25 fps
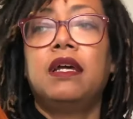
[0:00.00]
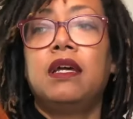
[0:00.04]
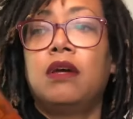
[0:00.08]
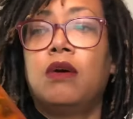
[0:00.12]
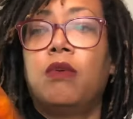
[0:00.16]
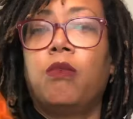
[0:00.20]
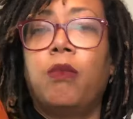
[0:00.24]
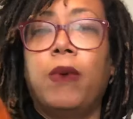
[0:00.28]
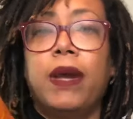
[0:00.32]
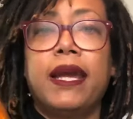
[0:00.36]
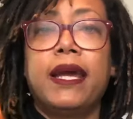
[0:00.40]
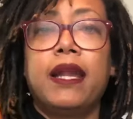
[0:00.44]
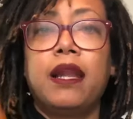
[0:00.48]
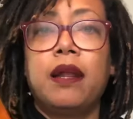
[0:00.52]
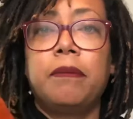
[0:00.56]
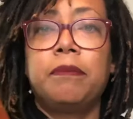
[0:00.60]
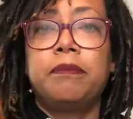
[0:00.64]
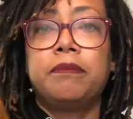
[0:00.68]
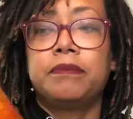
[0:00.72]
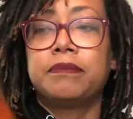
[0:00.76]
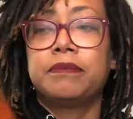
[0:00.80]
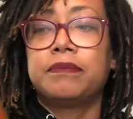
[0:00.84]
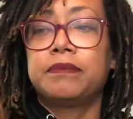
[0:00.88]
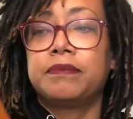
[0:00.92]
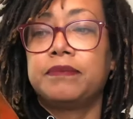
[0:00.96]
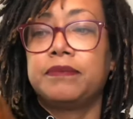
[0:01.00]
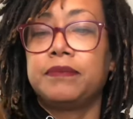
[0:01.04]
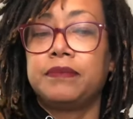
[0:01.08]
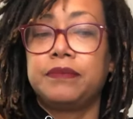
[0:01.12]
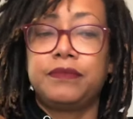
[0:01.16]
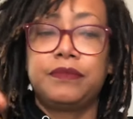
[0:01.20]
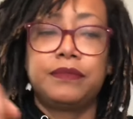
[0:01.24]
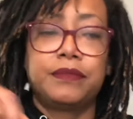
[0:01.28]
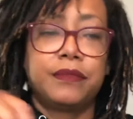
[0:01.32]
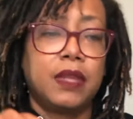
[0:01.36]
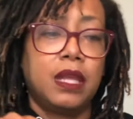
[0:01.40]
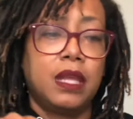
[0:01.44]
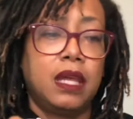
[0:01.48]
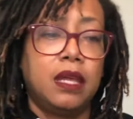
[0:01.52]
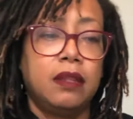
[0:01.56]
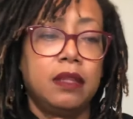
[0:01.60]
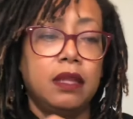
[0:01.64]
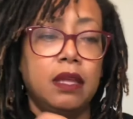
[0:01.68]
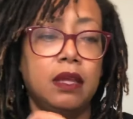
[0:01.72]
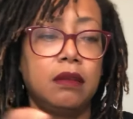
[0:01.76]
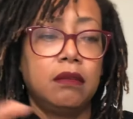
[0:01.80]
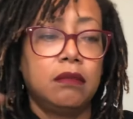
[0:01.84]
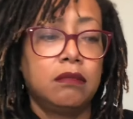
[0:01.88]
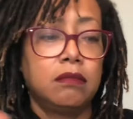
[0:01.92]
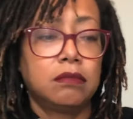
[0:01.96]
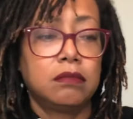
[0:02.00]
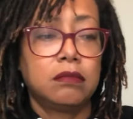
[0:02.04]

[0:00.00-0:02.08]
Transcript: wake it up, and then